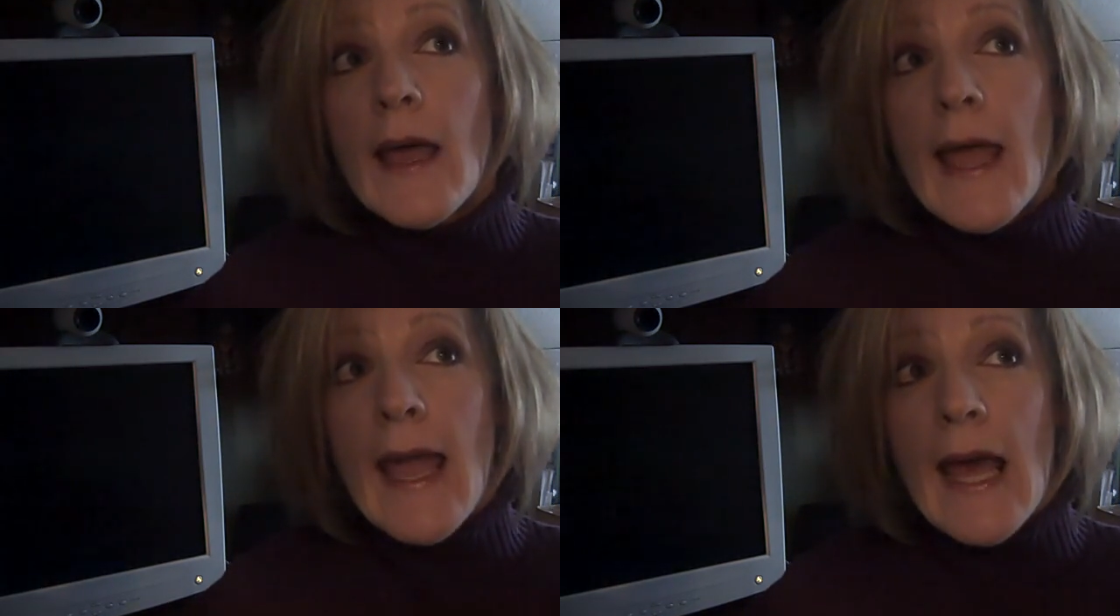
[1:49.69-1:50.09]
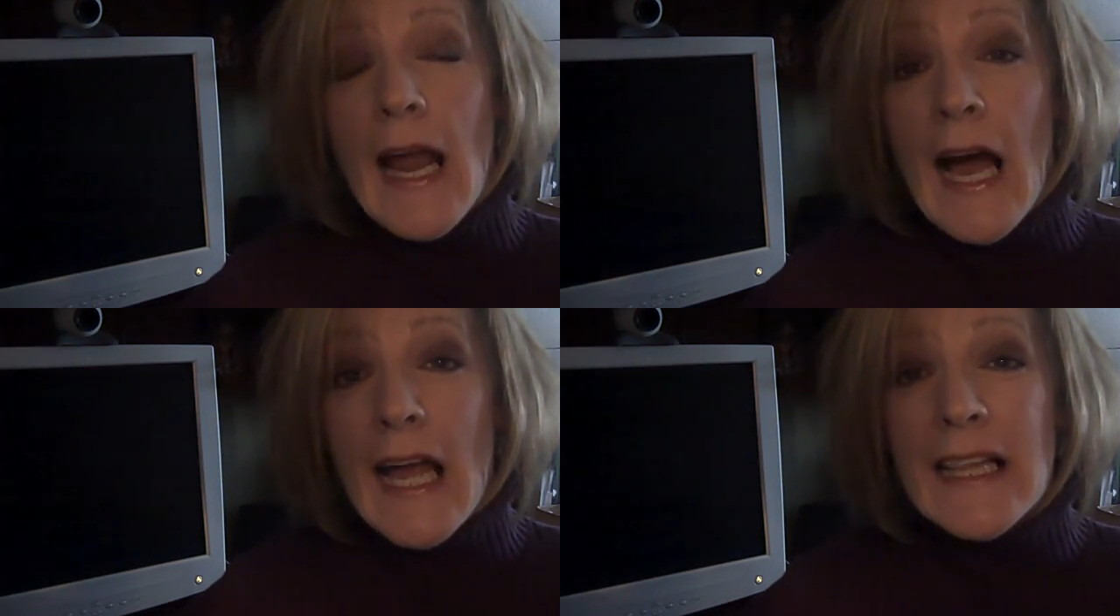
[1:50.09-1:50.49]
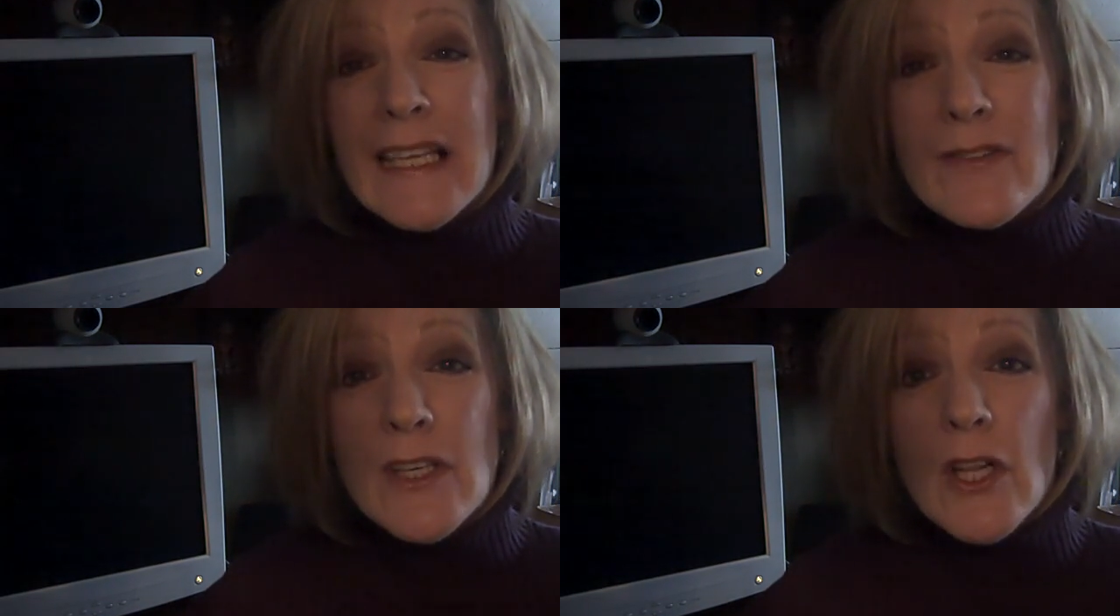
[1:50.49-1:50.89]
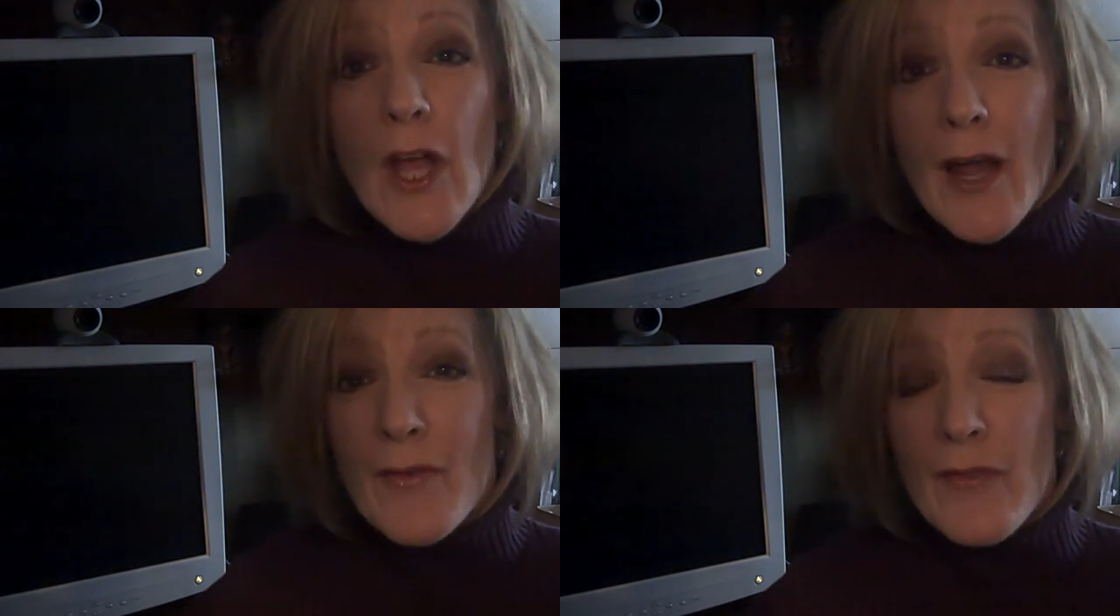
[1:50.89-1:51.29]
And I lived in a
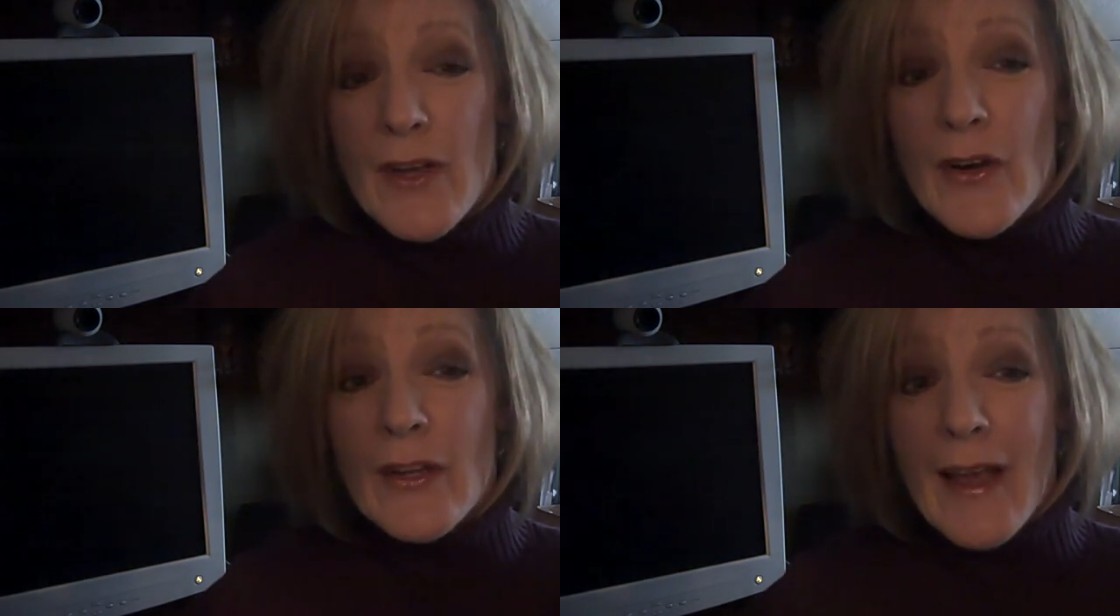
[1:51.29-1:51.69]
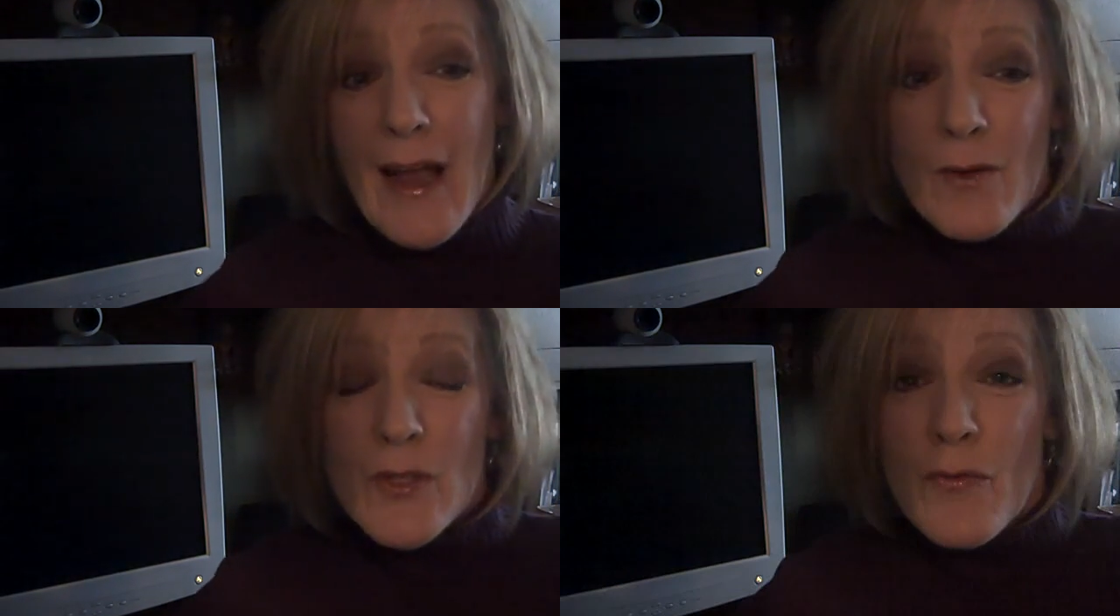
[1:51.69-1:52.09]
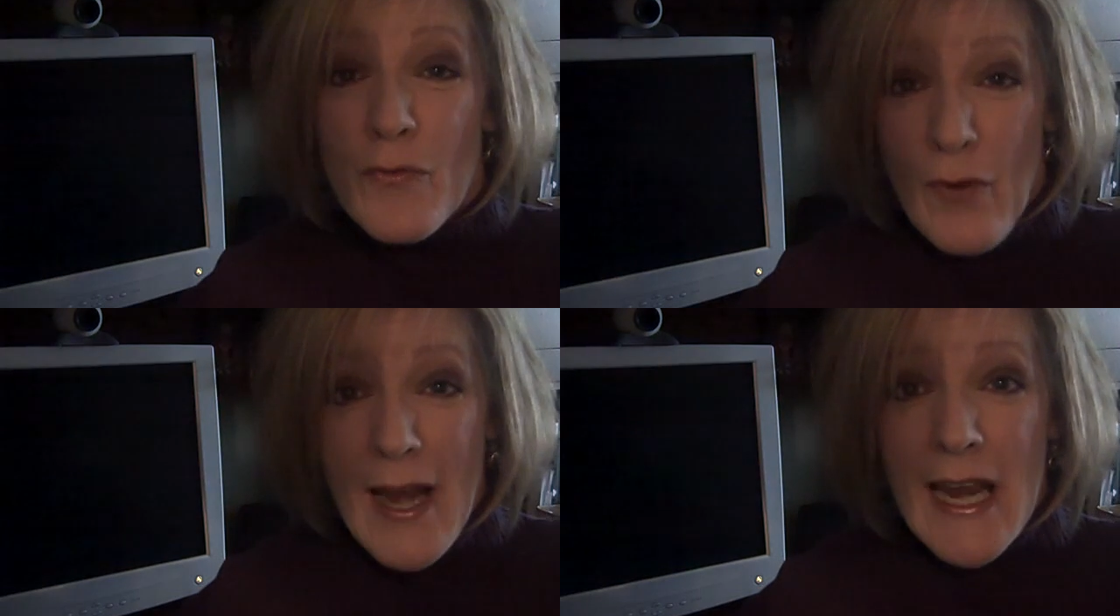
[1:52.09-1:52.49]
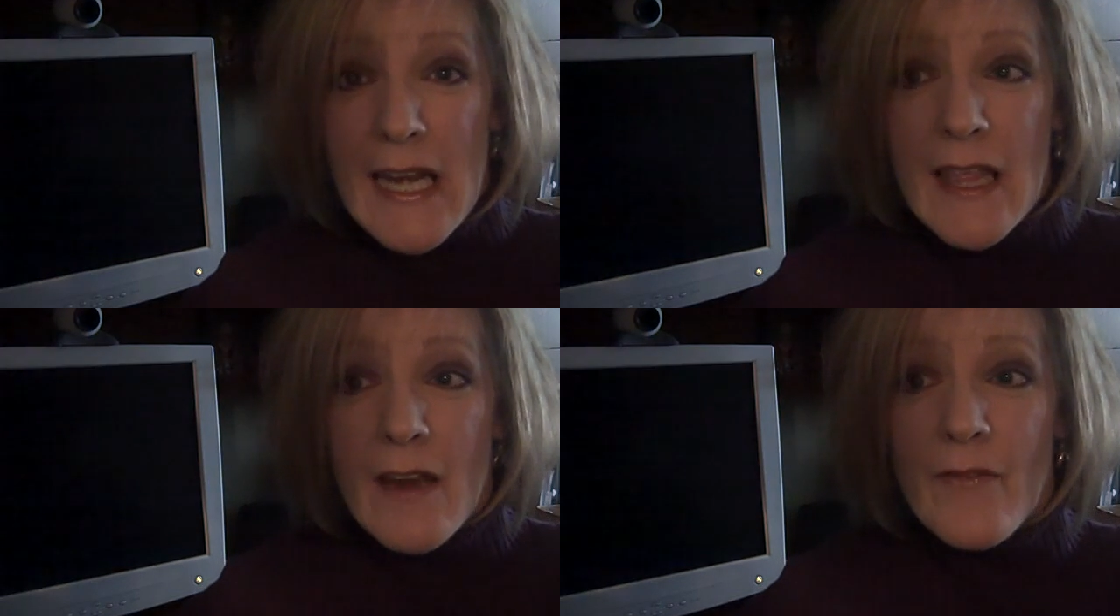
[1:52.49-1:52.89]
lot of fear. Like, I was
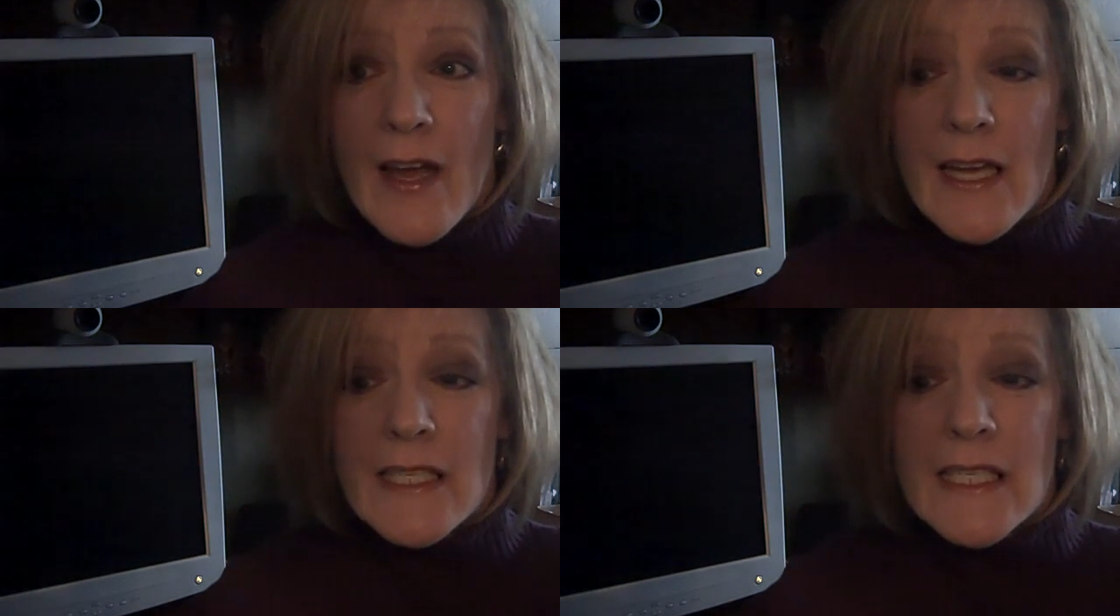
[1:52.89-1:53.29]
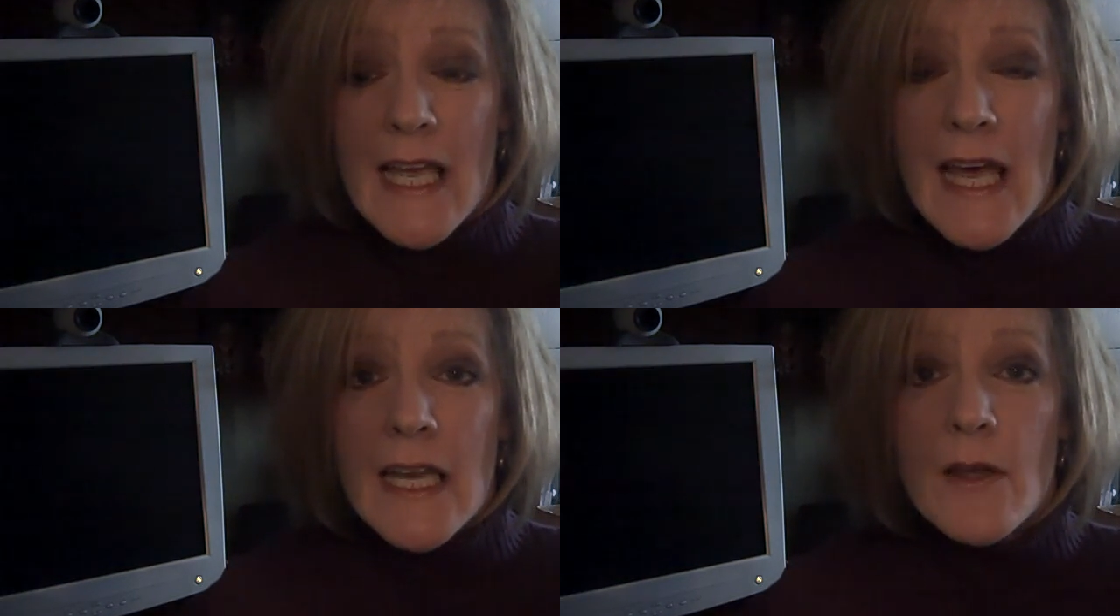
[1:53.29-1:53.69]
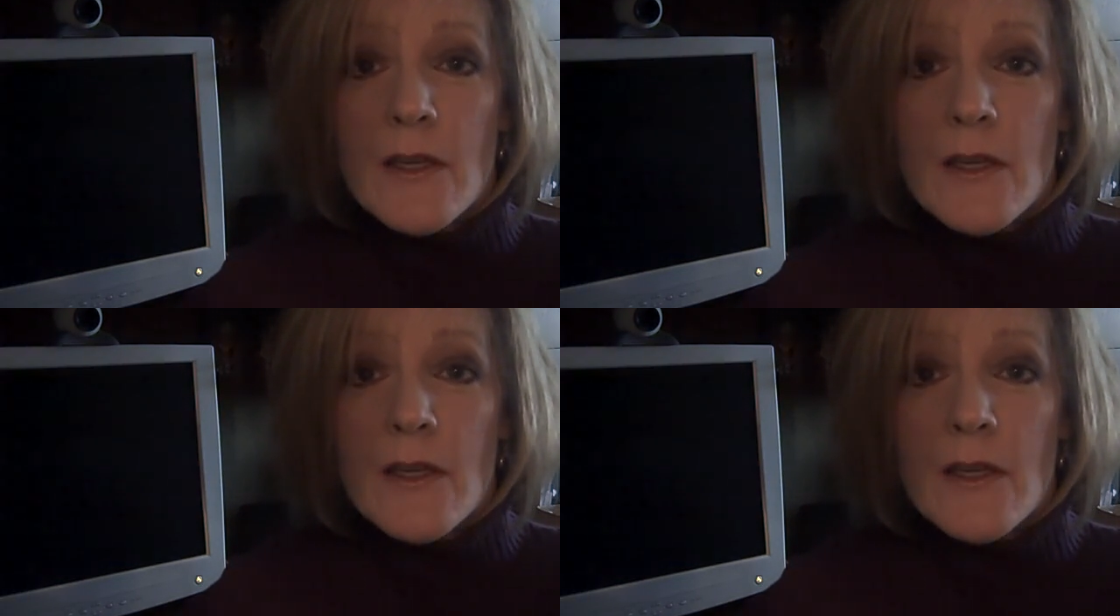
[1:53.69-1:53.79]
afraid that if I said